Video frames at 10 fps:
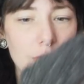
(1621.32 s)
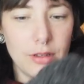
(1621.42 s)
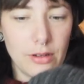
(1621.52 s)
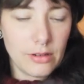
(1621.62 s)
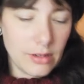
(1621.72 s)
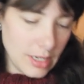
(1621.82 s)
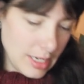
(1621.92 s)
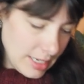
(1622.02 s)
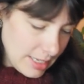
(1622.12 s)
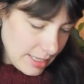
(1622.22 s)
So
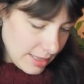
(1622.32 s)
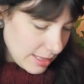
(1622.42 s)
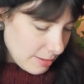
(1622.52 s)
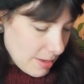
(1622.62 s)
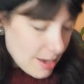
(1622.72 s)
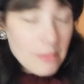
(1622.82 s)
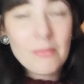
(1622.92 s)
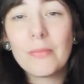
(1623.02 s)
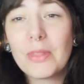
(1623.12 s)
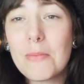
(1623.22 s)
they make
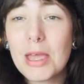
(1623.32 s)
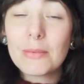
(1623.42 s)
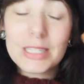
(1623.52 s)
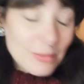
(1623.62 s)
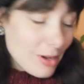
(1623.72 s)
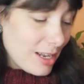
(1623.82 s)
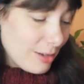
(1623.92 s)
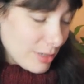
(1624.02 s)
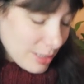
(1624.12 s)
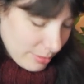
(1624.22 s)
me smile
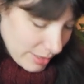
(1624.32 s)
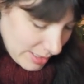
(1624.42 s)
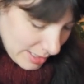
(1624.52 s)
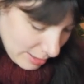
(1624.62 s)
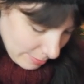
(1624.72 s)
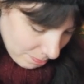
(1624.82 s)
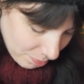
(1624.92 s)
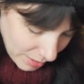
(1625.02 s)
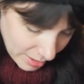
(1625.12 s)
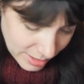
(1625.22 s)
every time I see them,
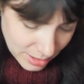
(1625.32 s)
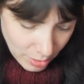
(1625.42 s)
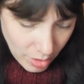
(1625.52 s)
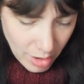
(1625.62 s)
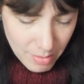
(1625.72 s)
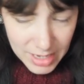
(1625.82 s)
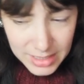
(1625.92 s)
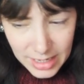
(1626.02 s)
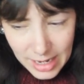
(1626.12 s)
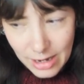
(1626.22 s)
and it's
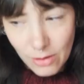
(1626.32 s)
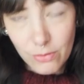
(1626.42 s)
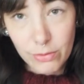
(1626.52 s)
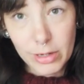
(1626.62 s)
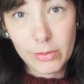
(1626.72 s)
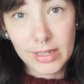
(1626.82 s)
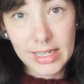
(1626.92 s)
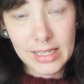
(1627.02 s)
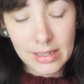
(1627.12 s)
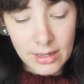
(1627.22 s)
amazing how
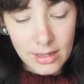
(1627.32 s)
frequently